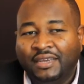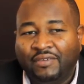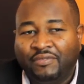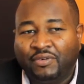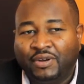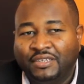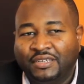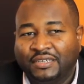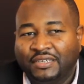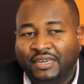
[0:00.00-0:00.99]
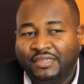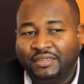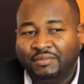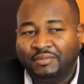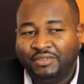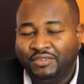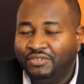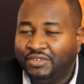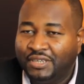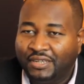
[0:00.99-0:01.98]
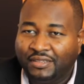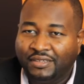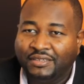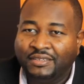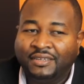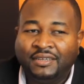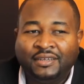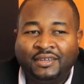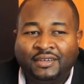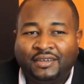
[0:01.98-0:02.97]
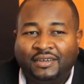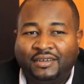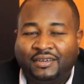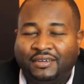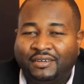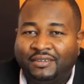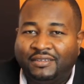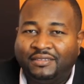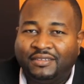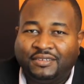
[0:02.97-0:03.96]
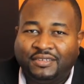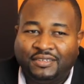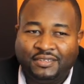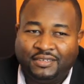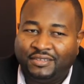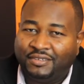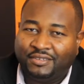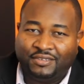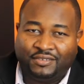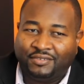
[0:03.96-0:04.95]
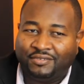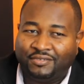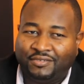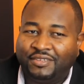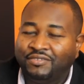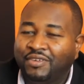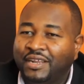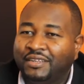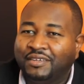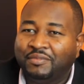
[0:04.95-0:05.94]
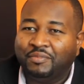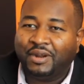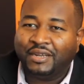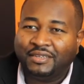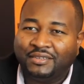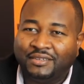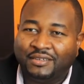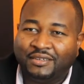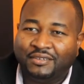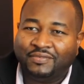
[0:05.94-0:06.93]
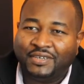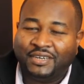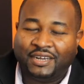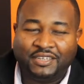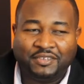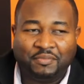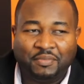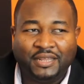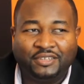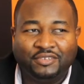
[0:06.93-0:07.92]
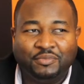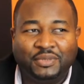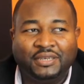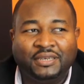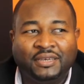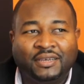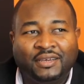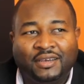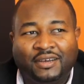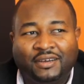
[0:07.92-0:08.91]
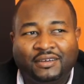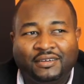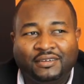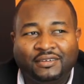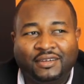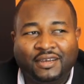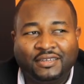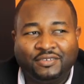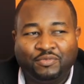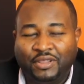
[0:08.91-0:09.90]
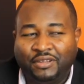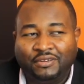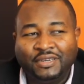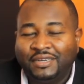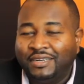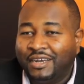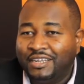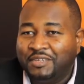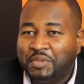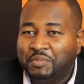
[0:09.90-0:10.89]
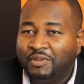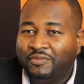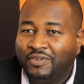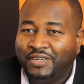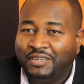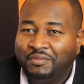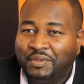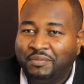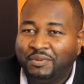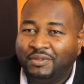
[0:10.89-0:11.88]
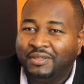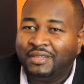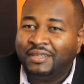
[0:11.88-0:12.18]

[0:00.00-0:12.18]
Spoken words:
Everyone is excited about new gTLDs. The city is great. Prague is a very nice place to be. Nice weather, nice people, friendly people.